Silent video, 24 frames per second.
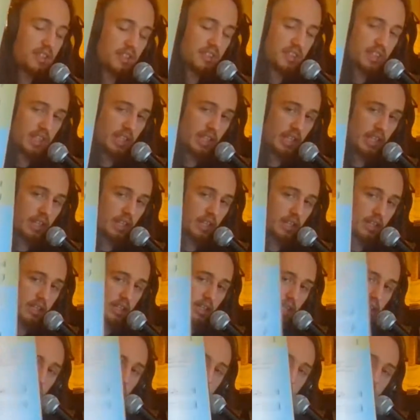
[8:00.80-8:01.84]
the ceiling.
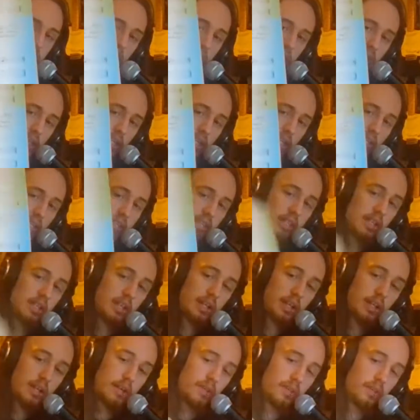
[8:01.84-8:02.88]
Okay, is
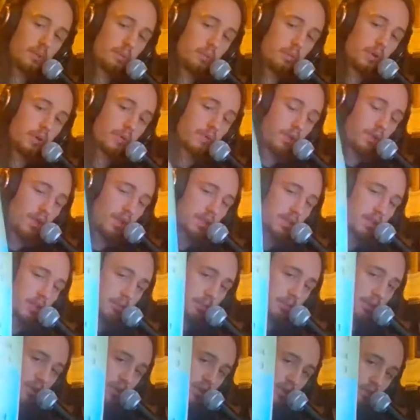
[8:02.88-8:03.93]
the one right at the
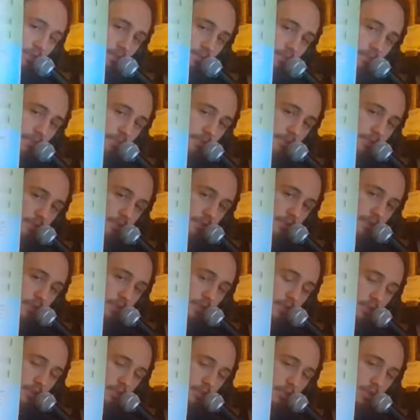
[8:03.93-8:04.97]
bottom,
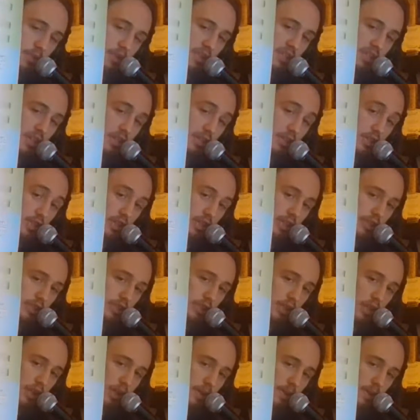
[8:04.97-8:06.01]
which is our G
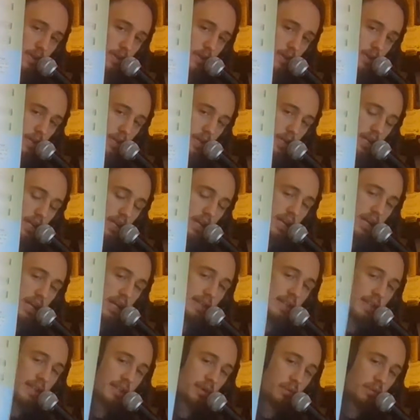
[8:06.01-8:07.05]
string,
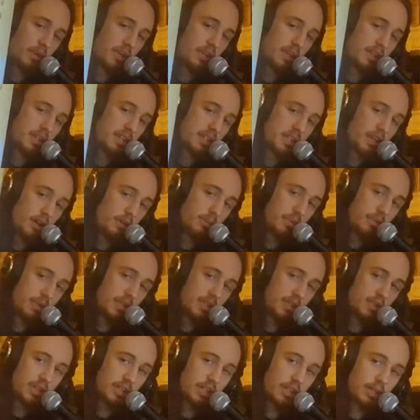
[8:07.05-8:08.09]
and then the one at the top is
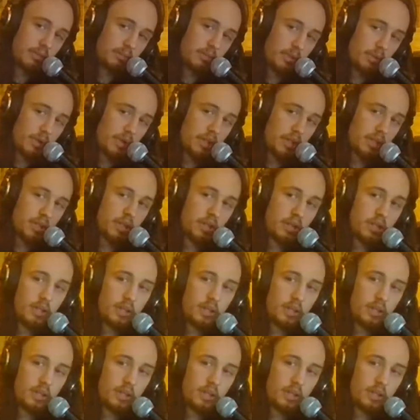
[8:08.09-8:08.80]
string number 1.